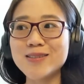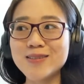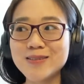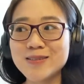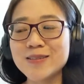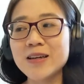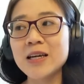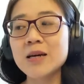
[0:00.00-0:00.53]

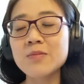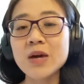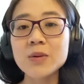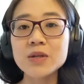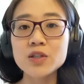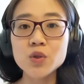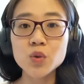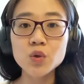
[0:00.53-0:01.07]
to
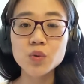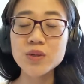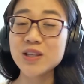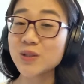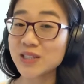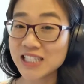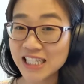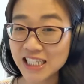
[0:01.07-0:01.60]
maybe talk with
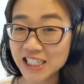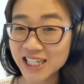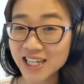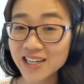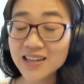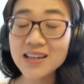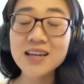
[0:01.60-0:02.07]
your teacher